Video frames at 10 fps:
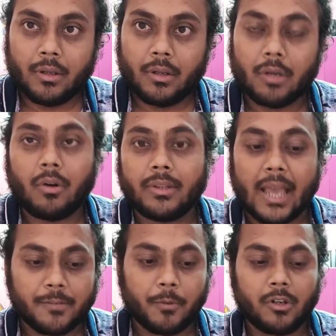Now on
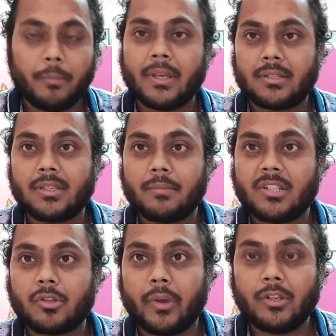that point of basis, I'm
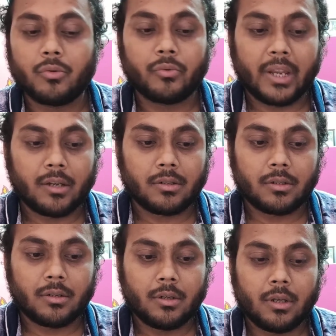just going
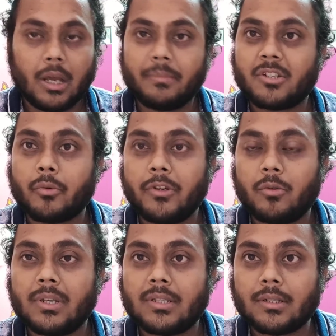to
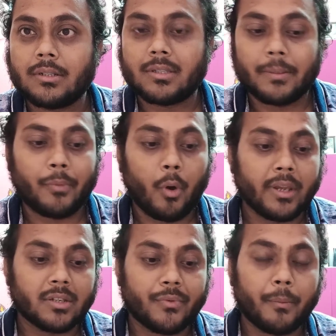discuss the
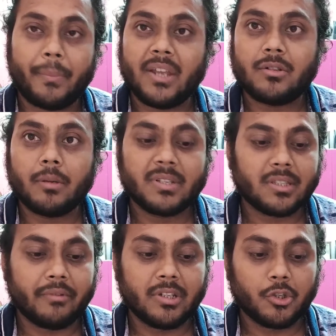point from page number
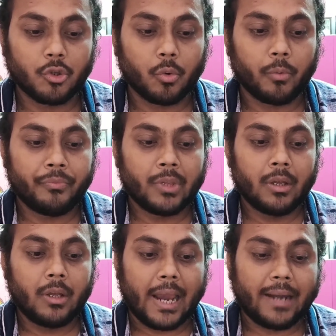72,
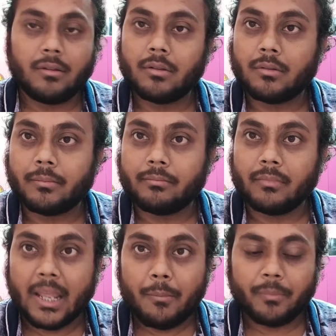and the
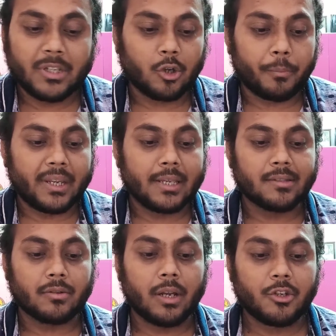name of the topic
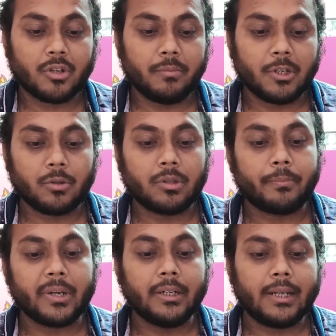is relation between the
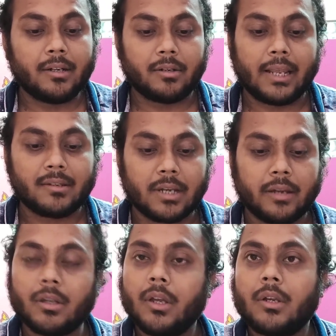printed text
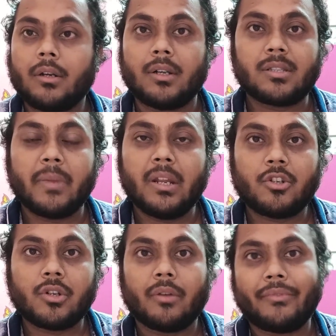and
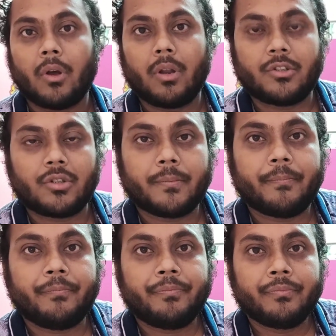dissemination of knowledge.
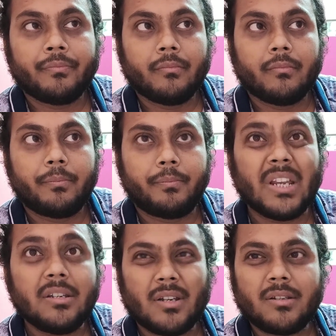
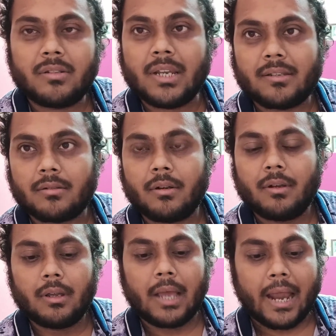Printed text
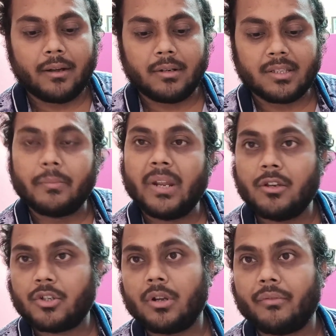and
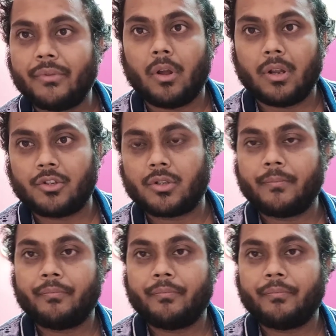dissemination of knowledge.